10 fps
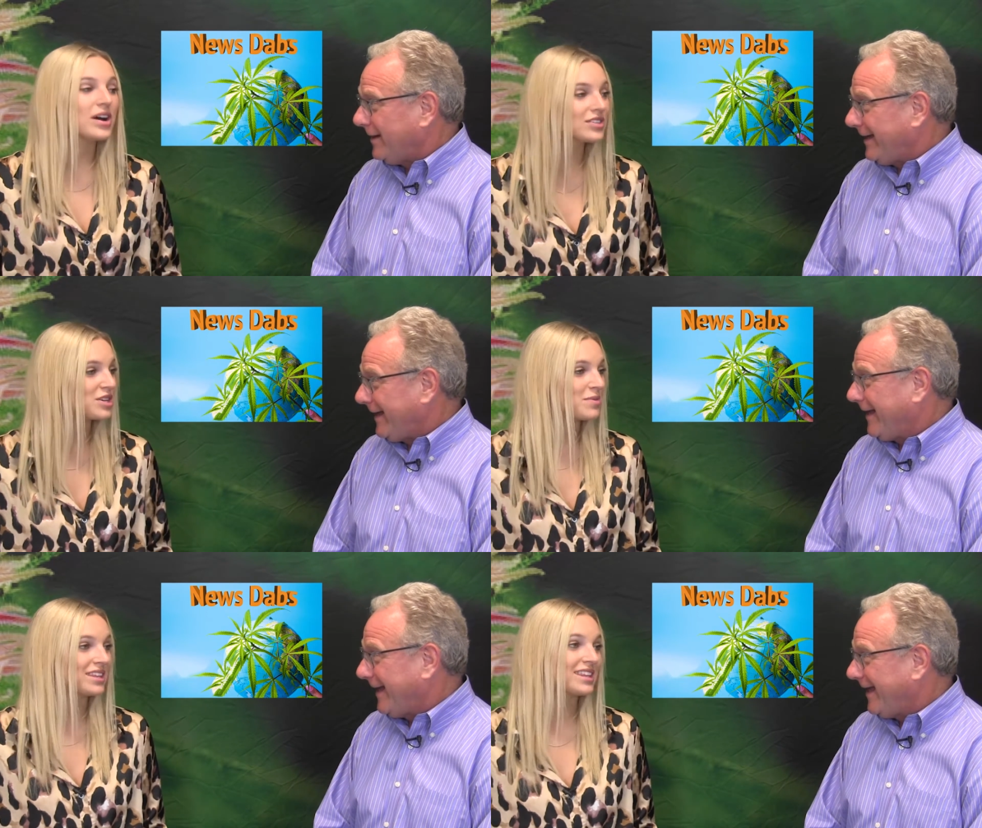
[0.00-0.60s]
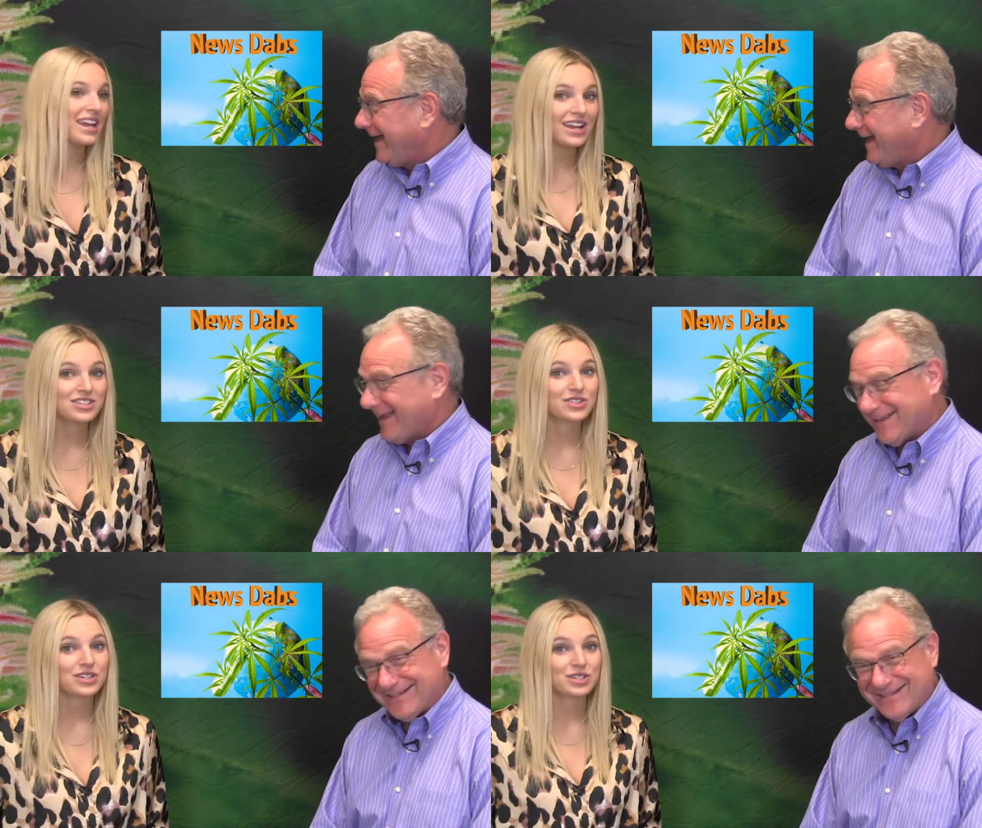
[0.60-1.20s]
Speaker 1: Well, Jimmy, the
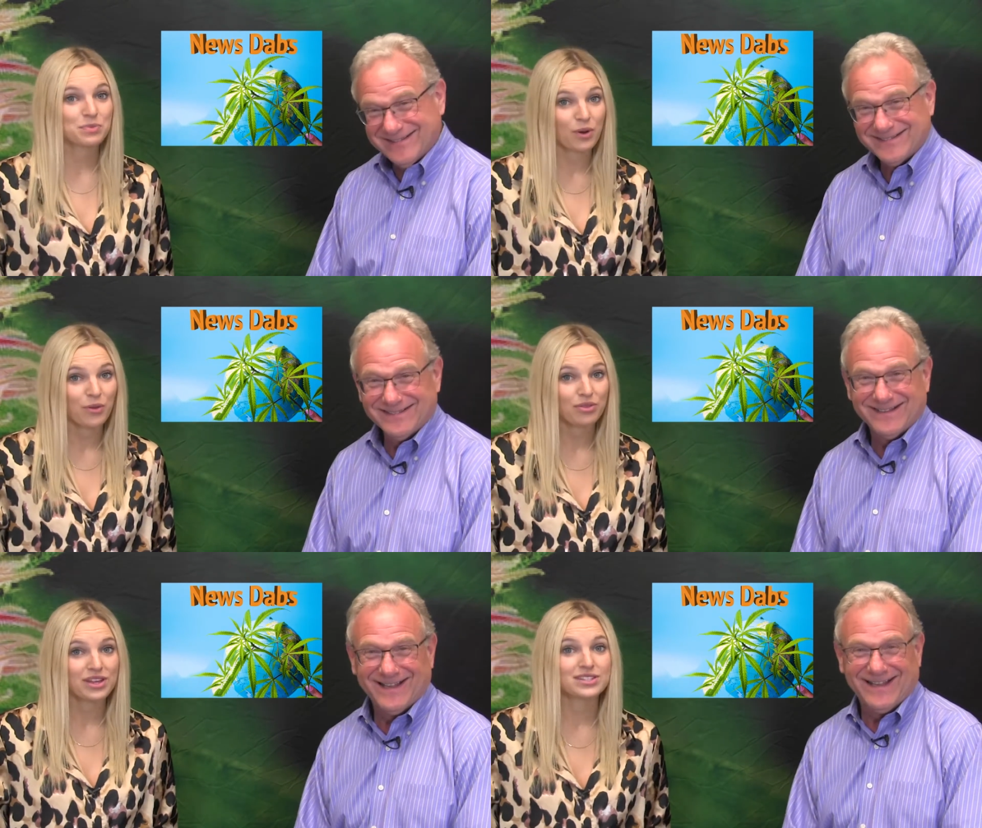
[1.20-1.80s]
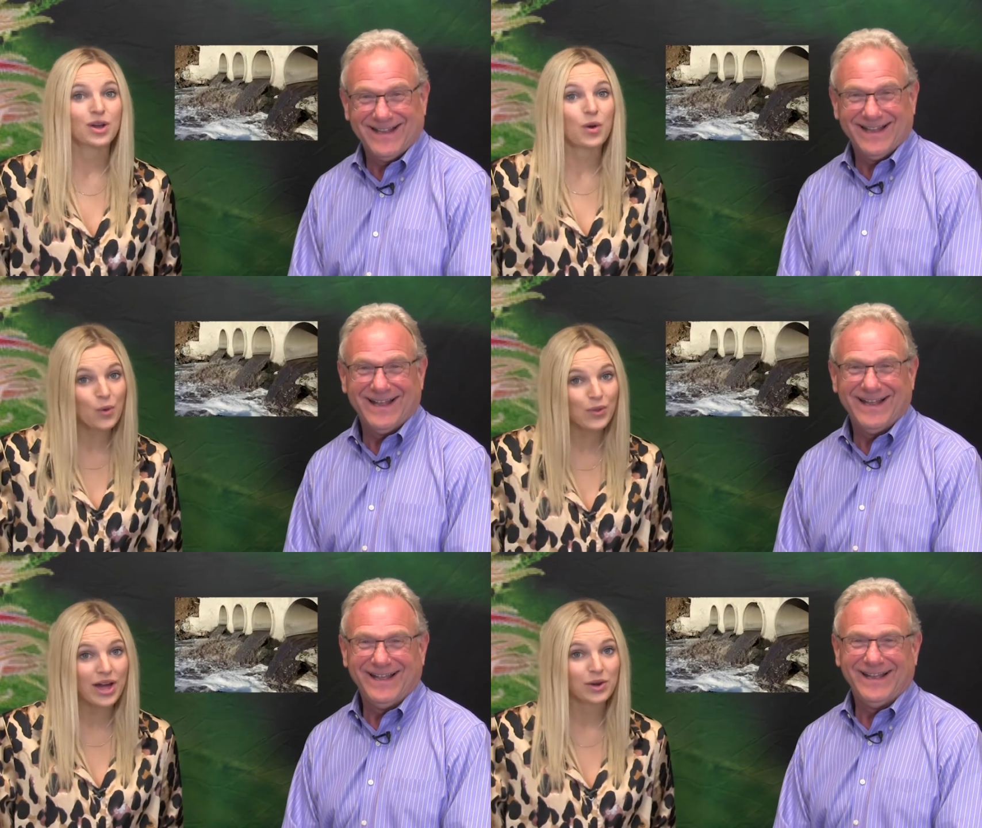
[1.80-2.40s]
answer is both. It's a
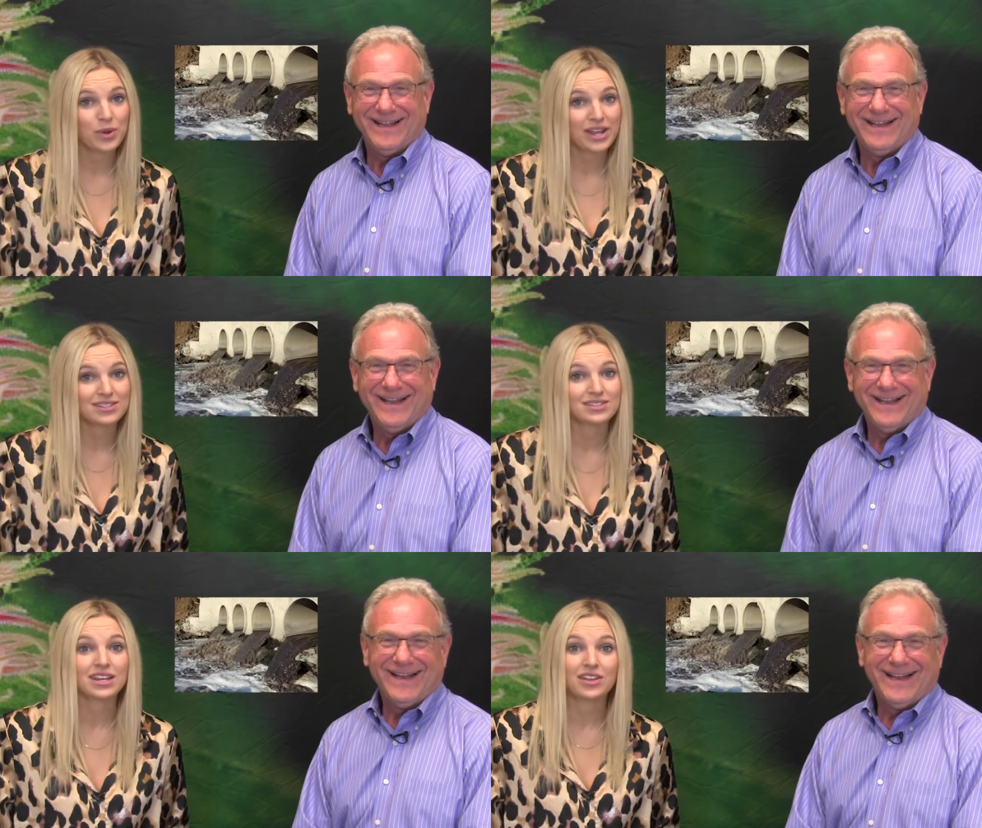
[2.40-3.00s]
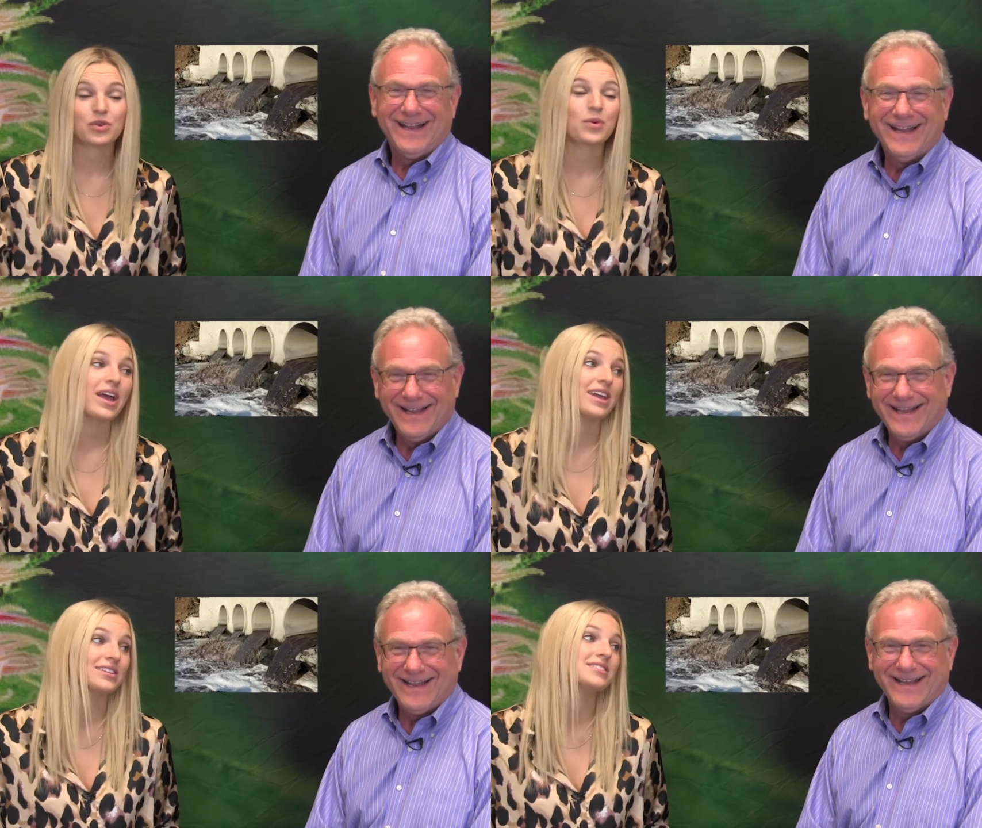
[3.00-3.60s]
whole lot of waste, and either
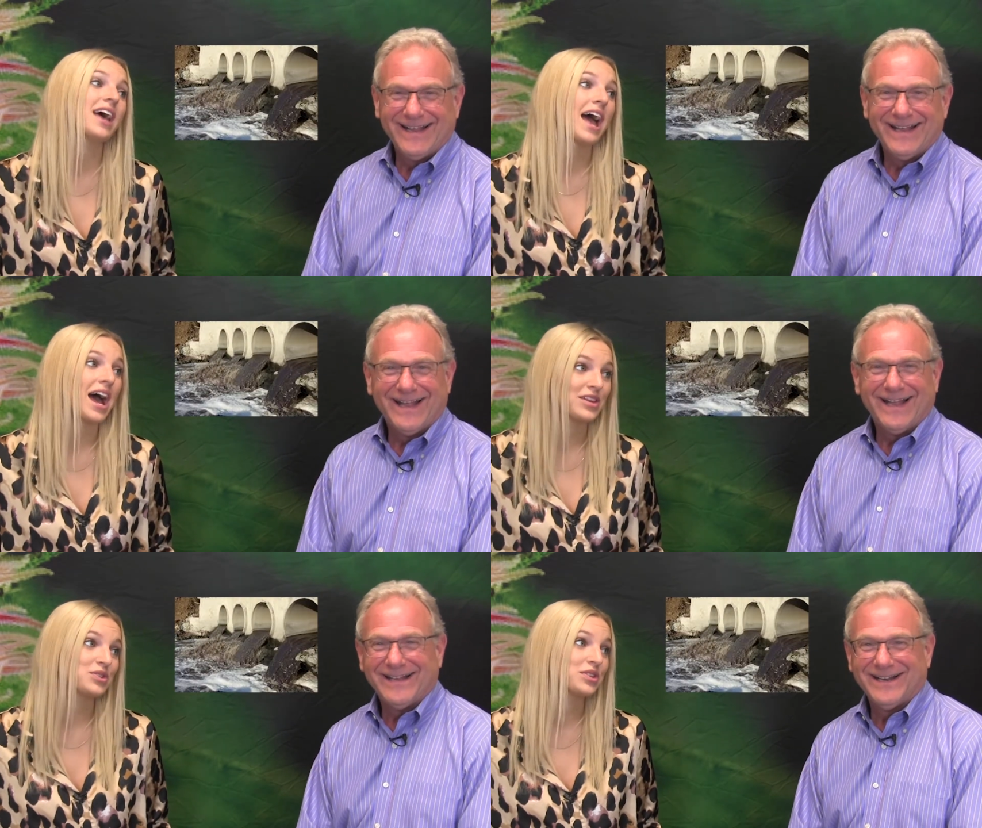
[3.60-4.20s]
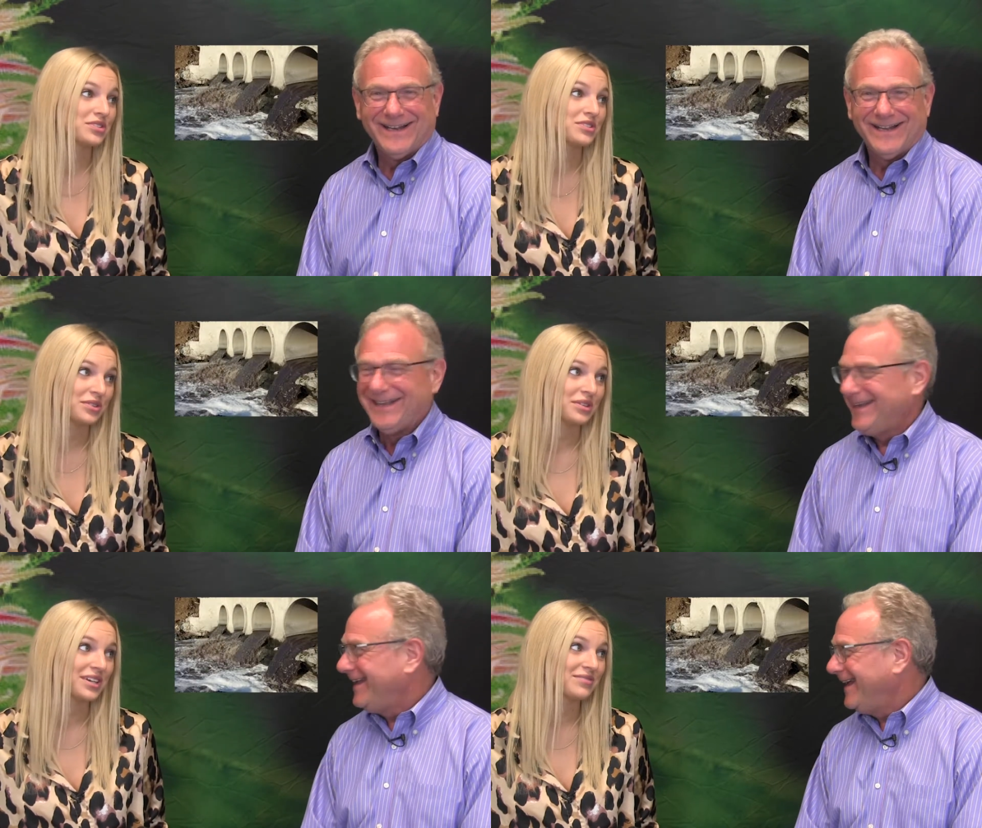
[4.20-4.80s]
way, it's hazardous
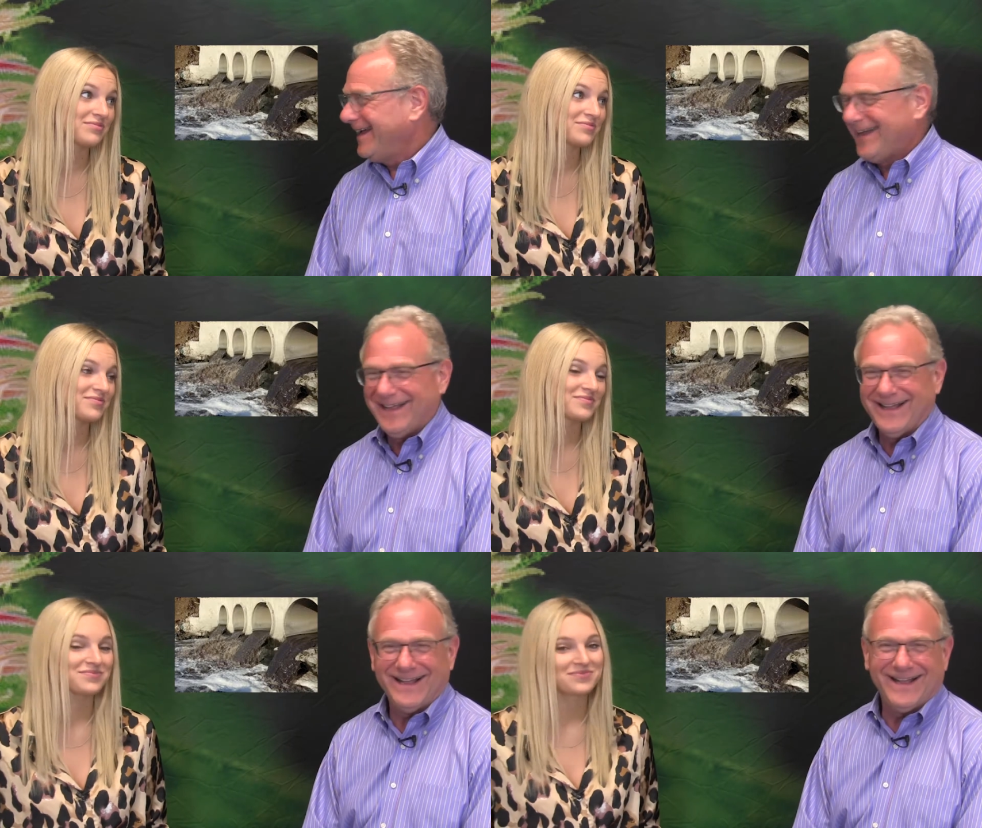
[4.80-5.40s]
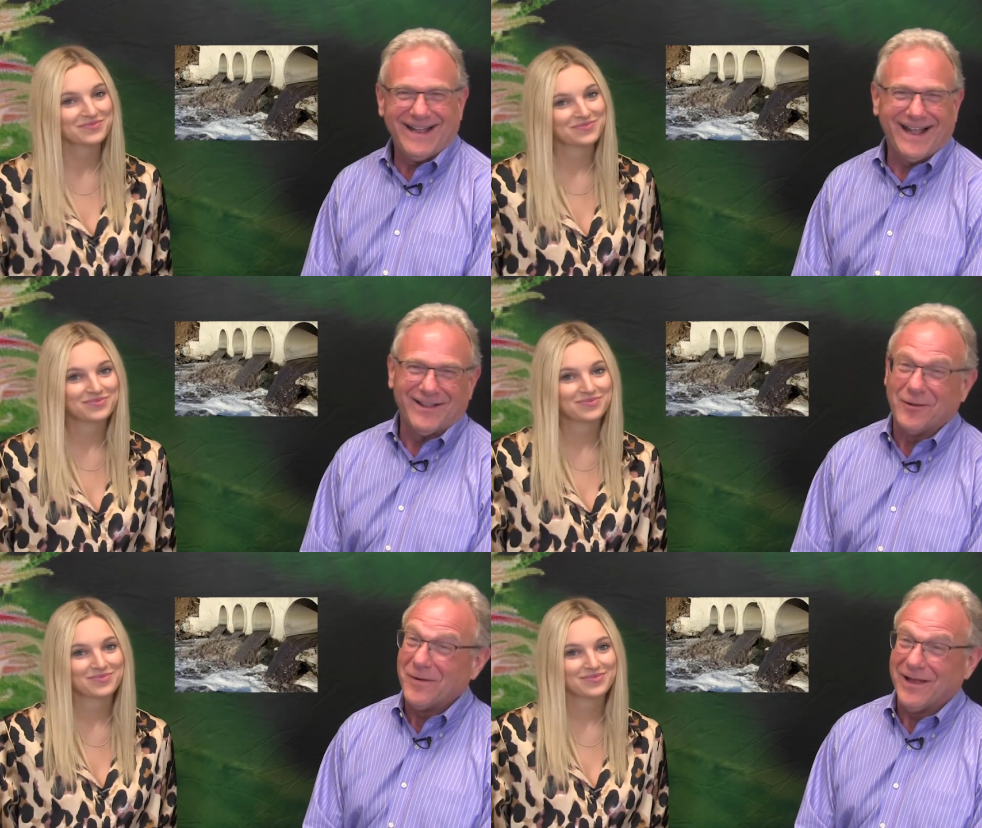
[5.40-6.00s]
duty.
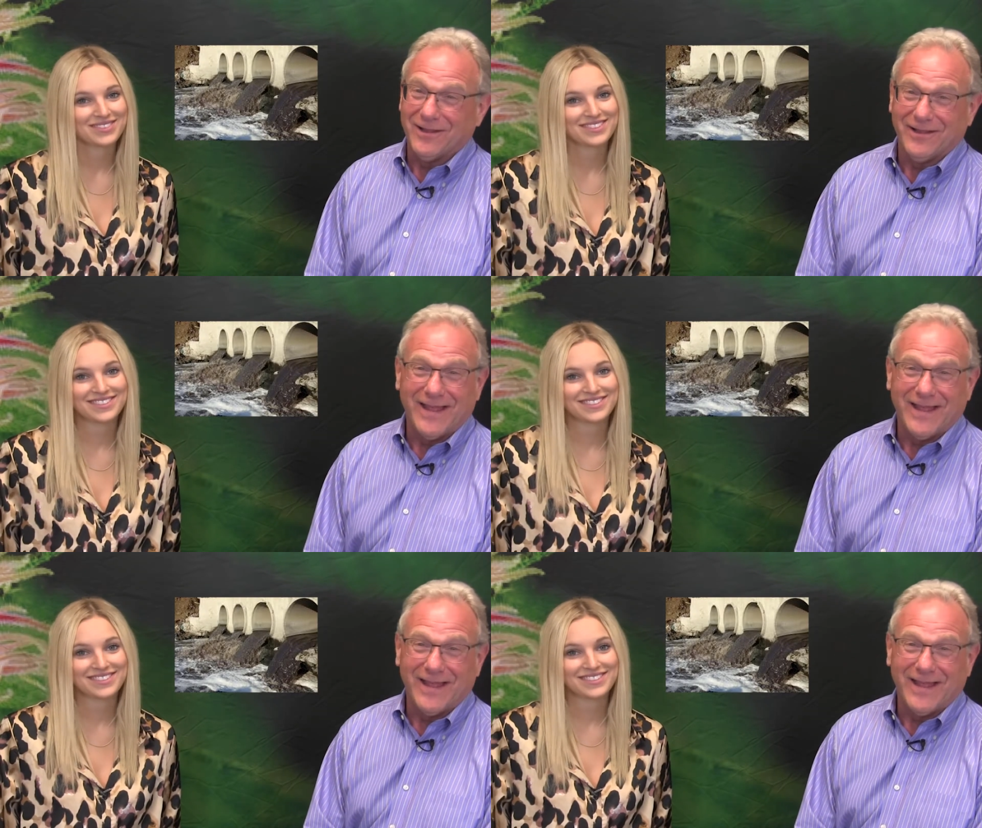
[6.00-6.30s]
Speaker 2: LOL